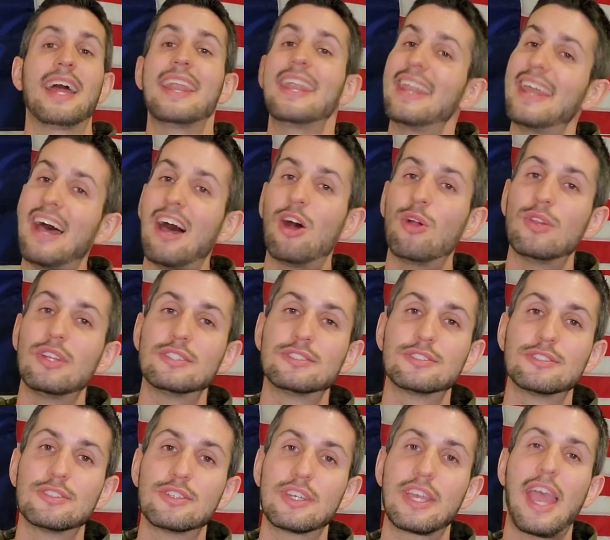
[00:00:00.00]
Now
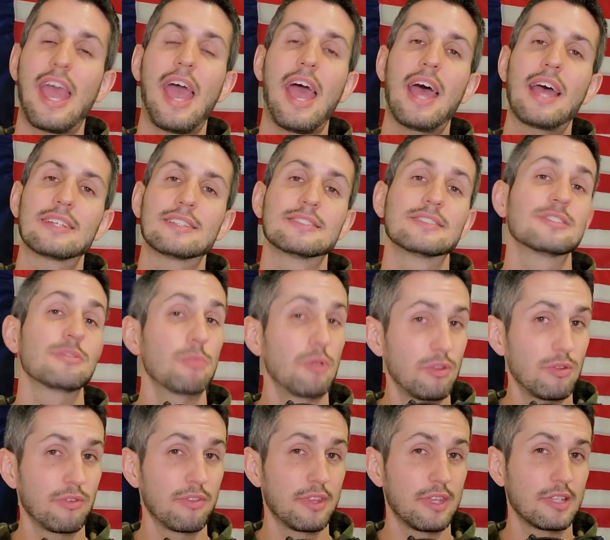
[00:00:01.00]
let's look at some
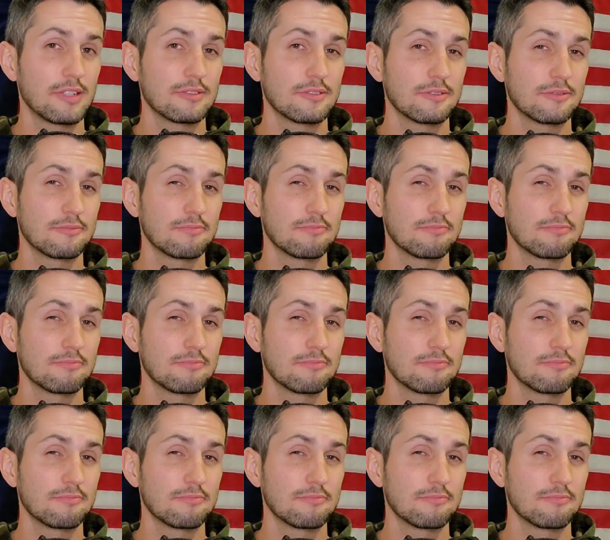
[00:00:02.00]
other things.